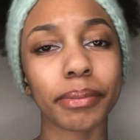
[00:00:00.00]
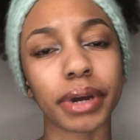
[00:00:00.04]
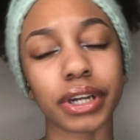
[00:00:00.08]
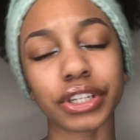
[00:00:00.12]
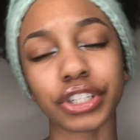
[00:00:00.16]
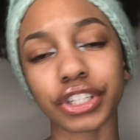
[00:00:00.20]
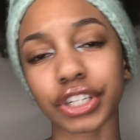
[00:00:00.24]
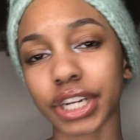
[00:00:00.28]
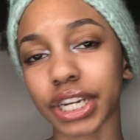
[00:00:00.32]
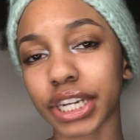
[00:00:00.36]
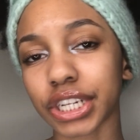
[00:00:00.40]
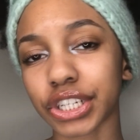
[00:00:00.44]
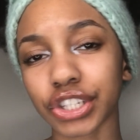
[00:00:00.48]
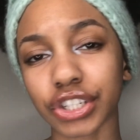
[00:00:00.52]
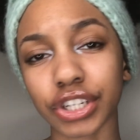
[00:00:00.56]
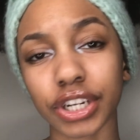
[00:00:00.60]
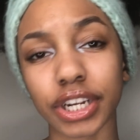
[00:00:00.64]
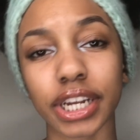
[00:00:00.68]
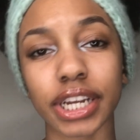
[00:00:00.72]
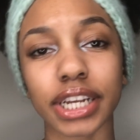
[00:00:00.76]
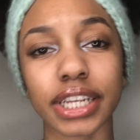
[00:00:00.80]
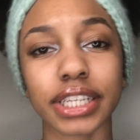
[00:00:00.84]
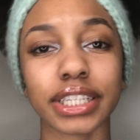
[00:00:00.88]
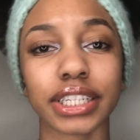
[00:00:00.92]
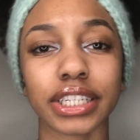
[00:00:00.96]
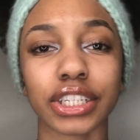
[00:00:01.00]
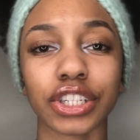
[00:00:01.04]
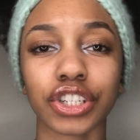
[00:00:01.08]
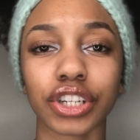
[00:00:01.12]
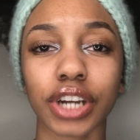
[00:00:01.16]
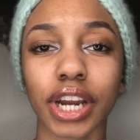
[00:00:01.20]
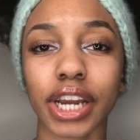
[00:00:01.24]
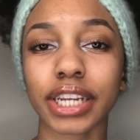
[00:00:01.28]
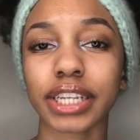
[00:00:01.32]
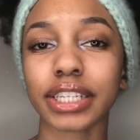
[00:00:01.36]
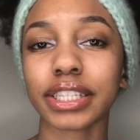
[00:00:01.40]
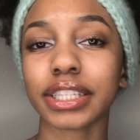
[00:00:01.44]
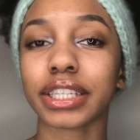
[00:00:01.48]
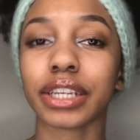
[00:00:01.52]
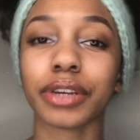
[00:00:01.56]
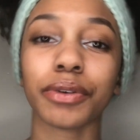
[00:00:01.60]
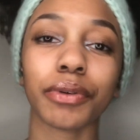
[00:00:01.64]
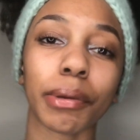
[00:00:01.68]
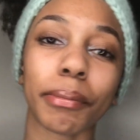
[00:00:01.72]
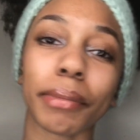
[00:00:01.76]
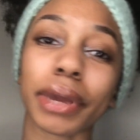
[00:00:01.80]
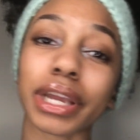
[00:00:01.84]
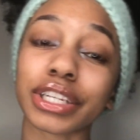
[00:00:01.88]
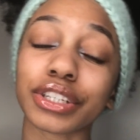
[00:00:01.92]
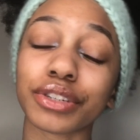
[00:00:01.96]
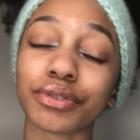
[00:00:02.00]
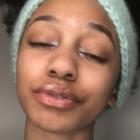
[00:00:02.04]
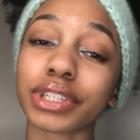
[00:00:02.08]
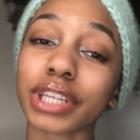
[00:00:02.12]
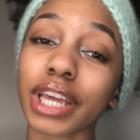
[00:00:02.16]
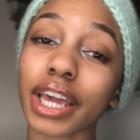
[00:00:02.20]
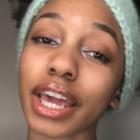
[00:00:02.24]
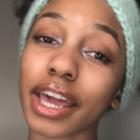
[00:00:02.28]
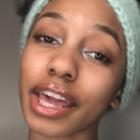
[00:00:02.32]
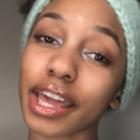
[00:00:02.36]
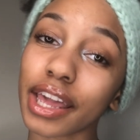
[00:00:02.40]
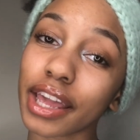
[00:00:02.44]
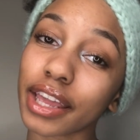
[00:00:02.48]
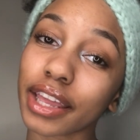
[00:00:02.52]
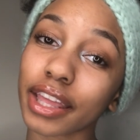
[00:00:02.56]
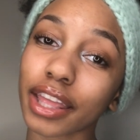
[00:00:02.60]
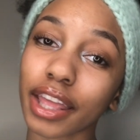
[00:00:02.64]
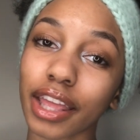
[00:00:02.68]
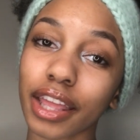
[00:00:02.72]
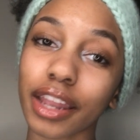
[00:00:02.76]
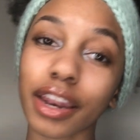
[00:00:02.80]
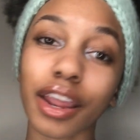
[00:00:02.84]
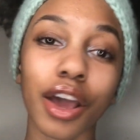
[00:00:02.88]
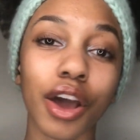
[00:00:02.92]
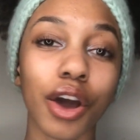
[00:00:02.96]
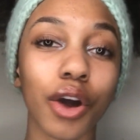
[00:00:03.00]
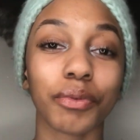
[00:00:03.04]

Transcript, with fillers: about your interest and trying to see what makes you tick and